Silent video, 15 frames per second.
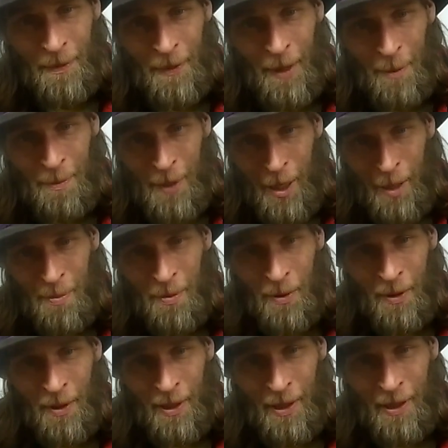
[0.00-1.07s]
that
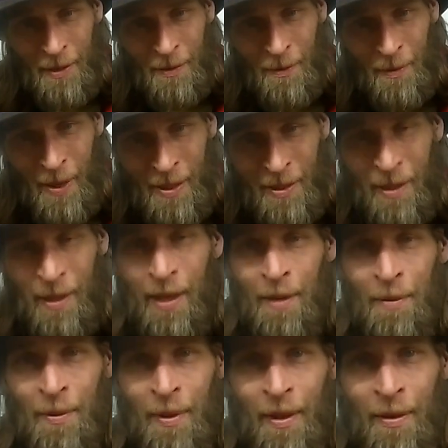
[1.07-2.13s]
people can
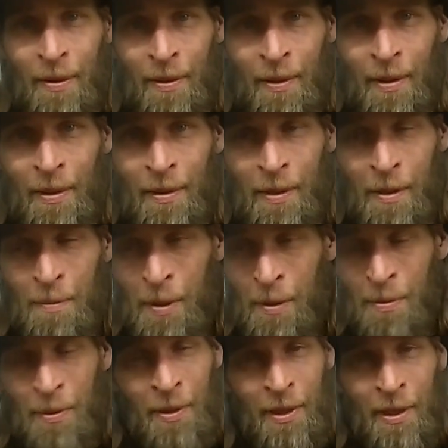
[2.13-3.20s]
resonate with, that
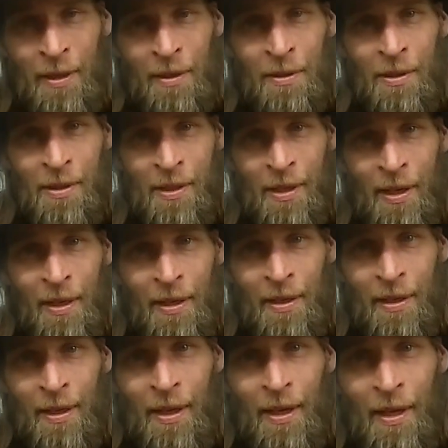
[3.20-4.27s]
people can
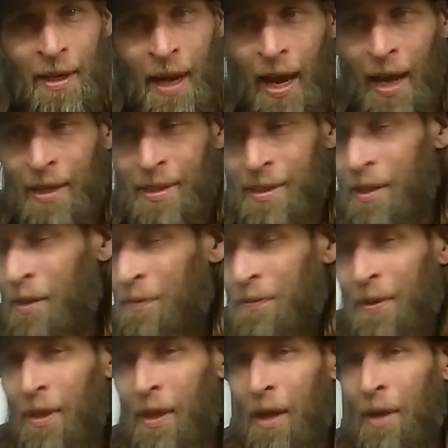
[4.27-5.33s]
understand. I still
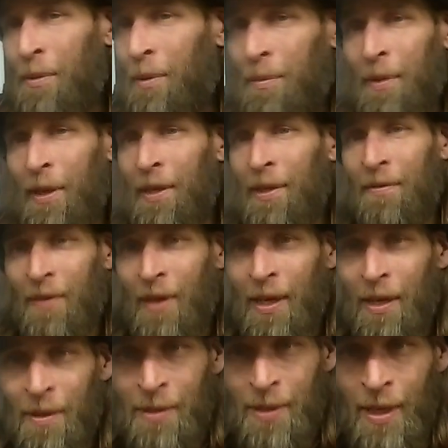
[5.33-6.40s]
feel awkward making
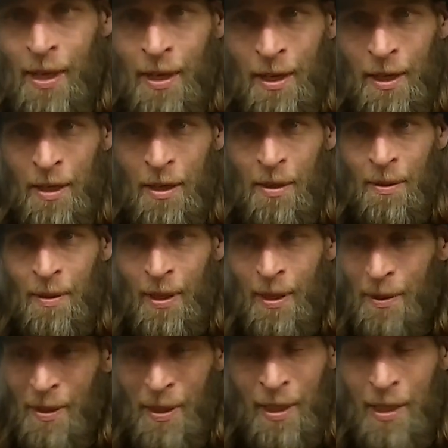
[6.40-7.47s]
videos. You know,
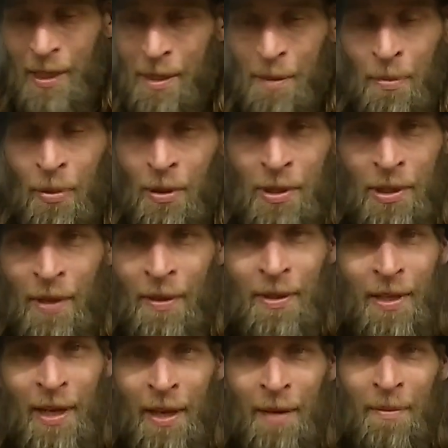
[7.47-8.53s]
at least a portion of the
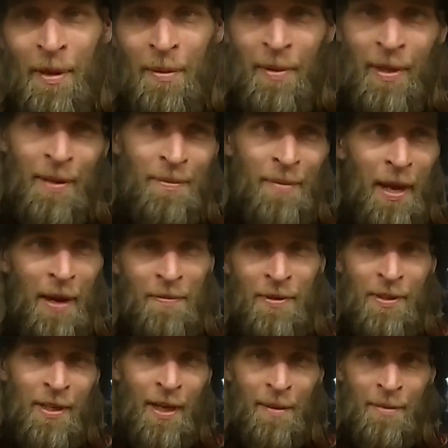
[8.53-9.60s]
time, maybe half
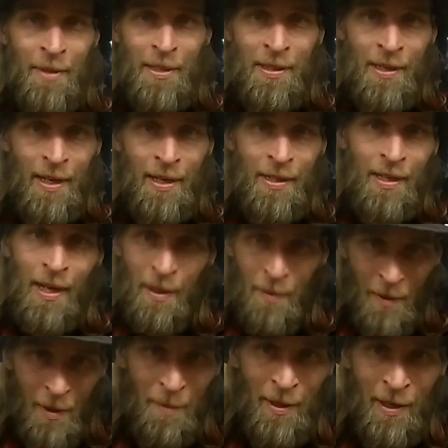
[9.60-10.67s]
the time these days,
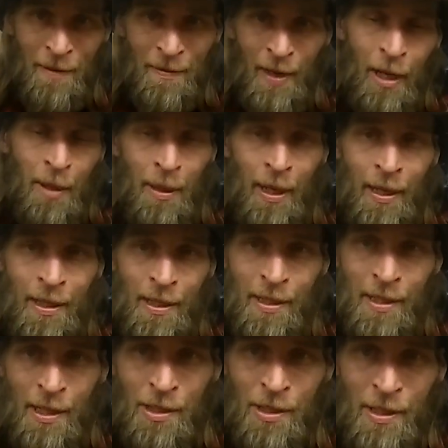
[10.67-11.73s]
when I make a video like
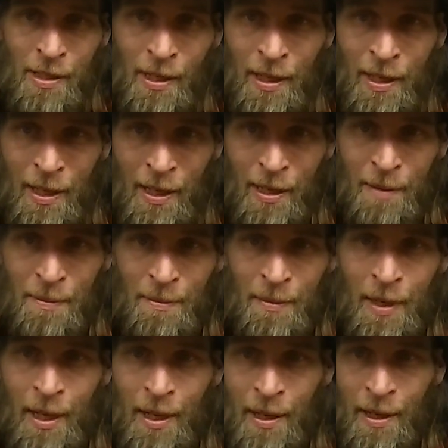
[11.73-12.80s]
this, I just delete it.
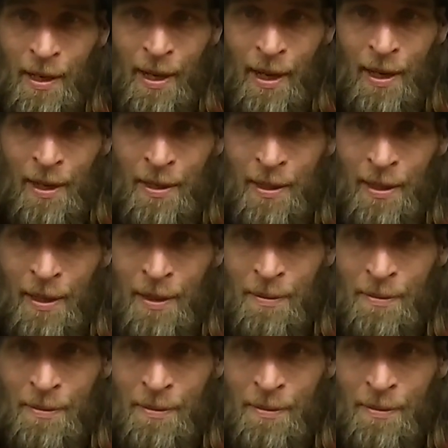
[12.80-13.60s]
And